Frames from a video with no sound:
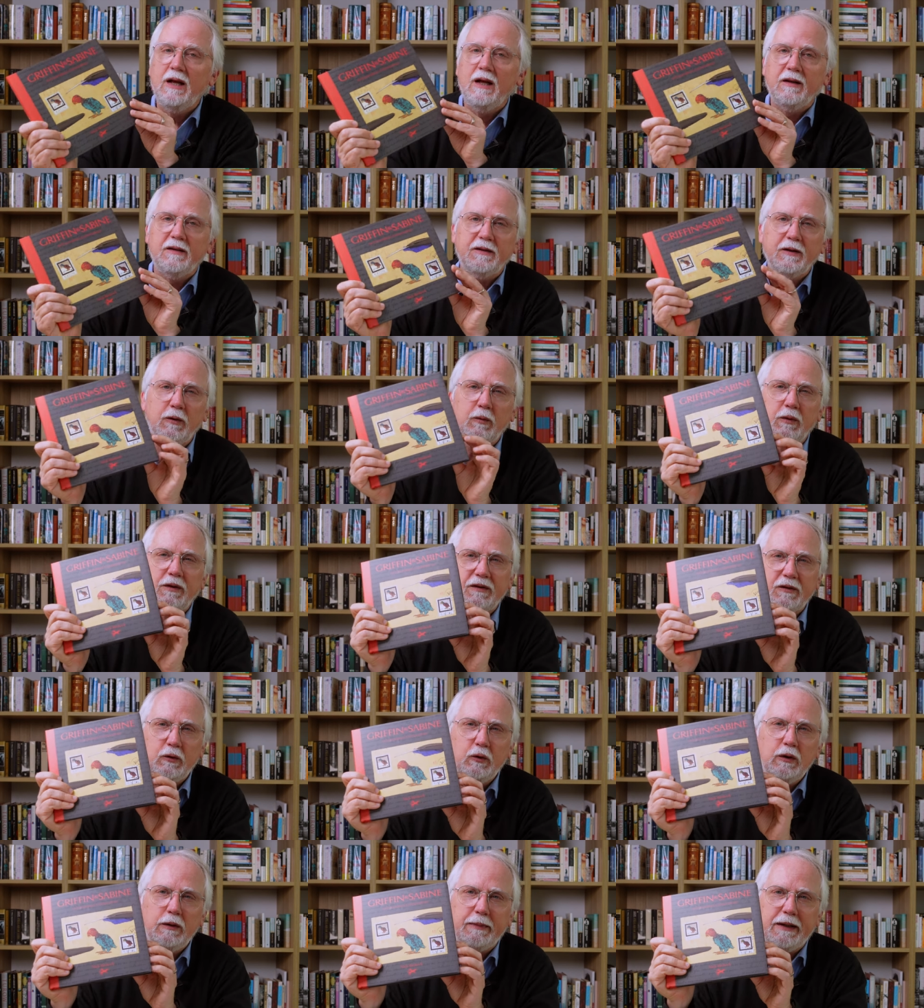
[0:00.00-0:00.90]
So, what's
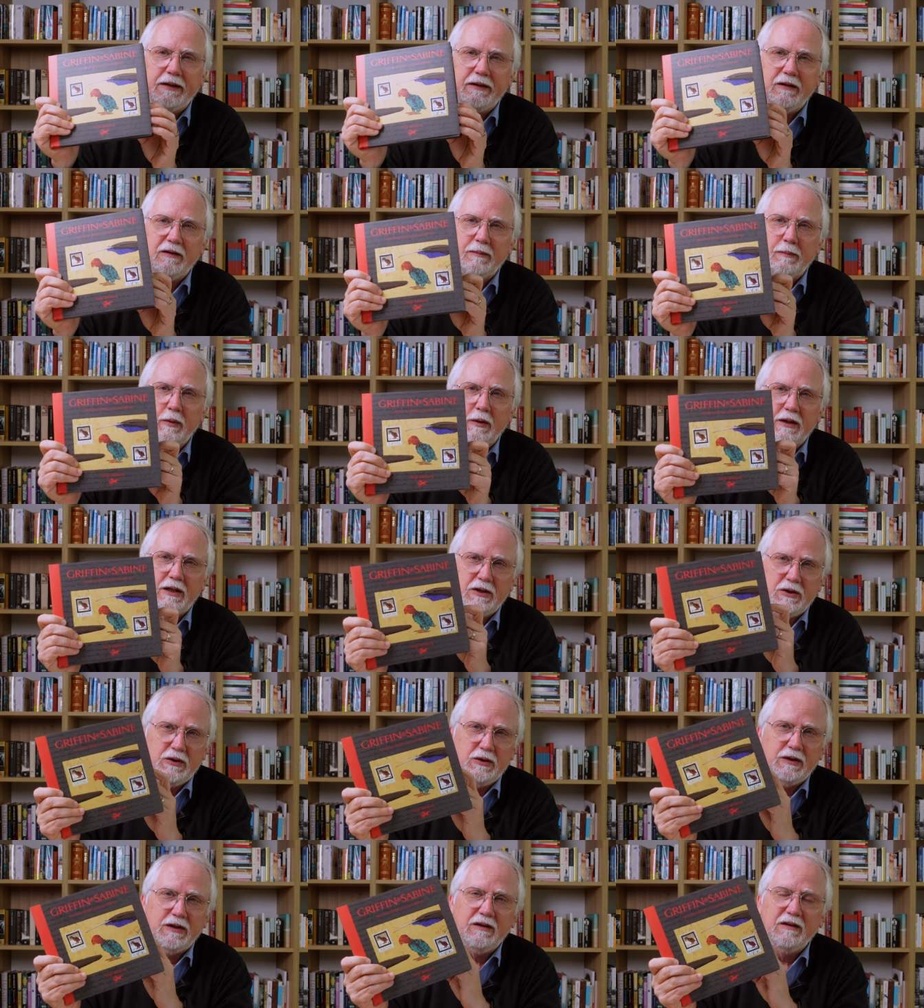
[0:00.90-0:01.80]
cool about this book, as
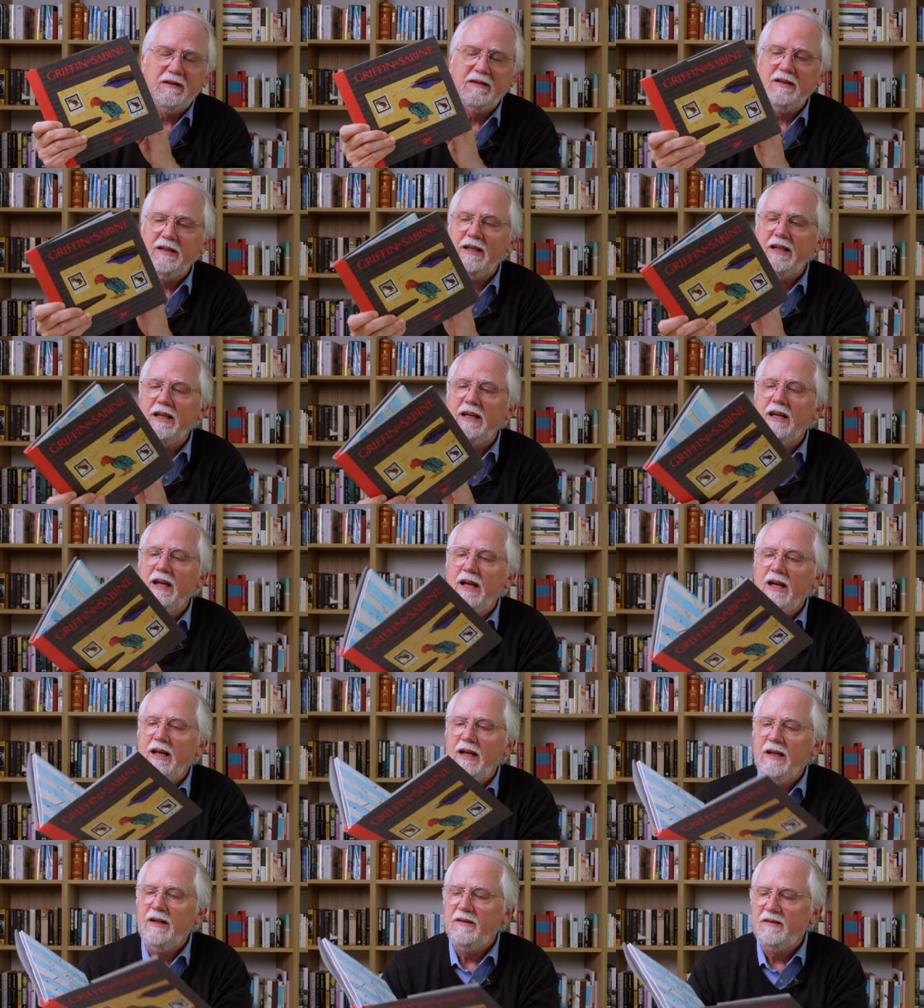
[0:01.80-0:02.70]
you can see,
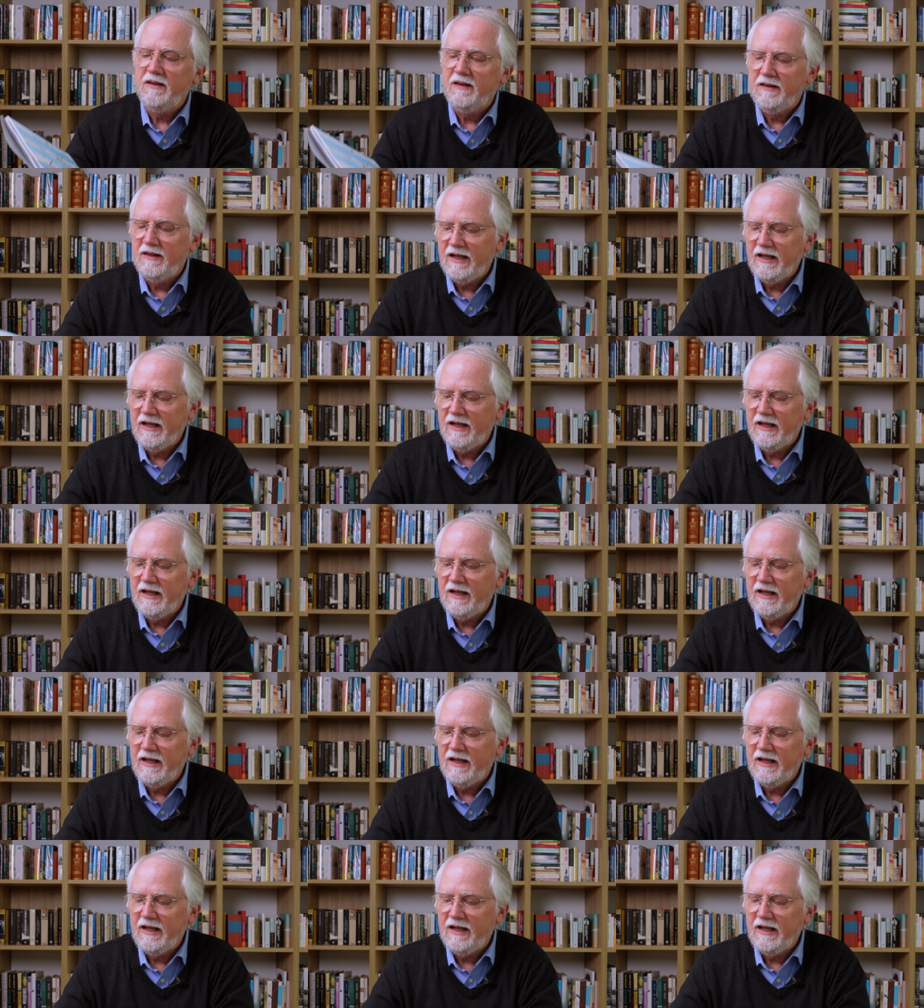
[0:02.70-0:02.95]
is that